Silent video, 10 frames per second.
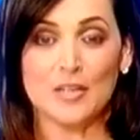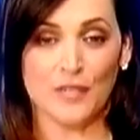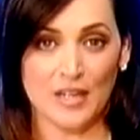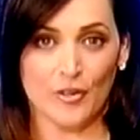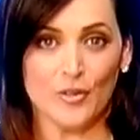of
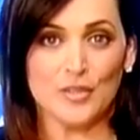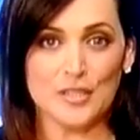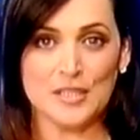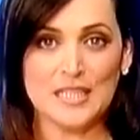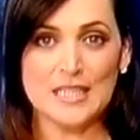their
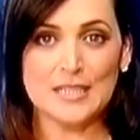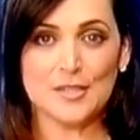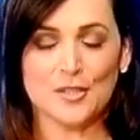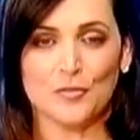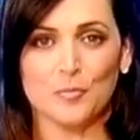owners'
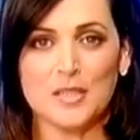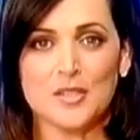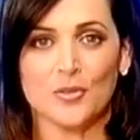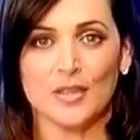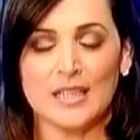years of
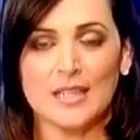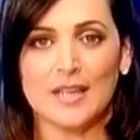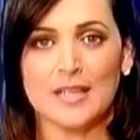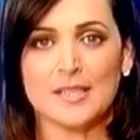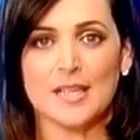misery,
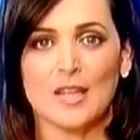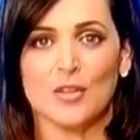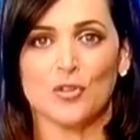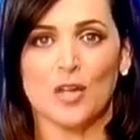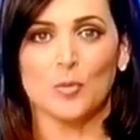they say the
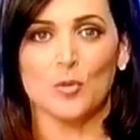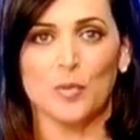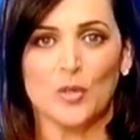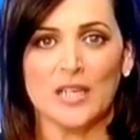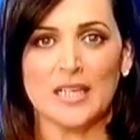troubled
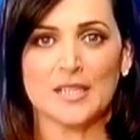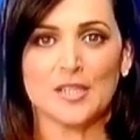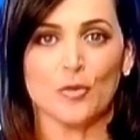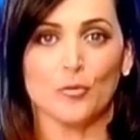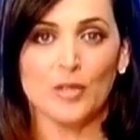
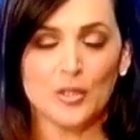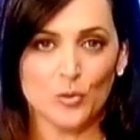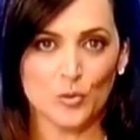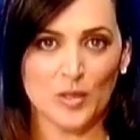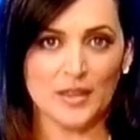buildings are
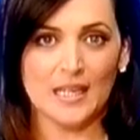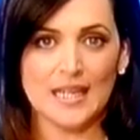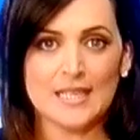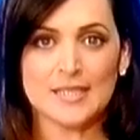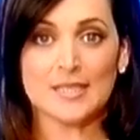riddled with
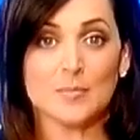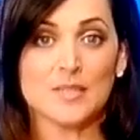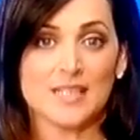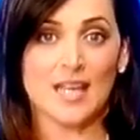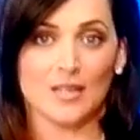leaks,
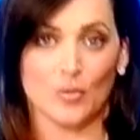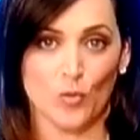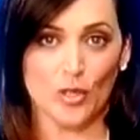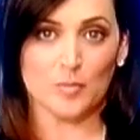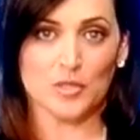substandard
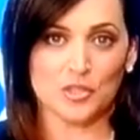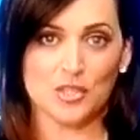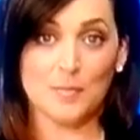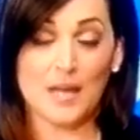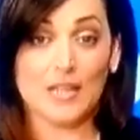
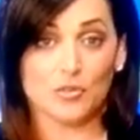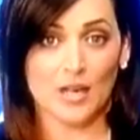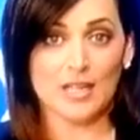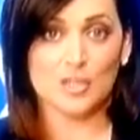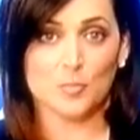workmanship, and
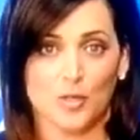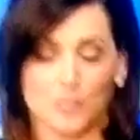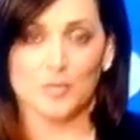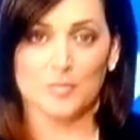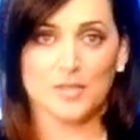drainage
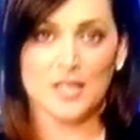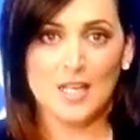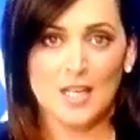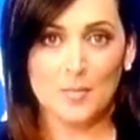problems.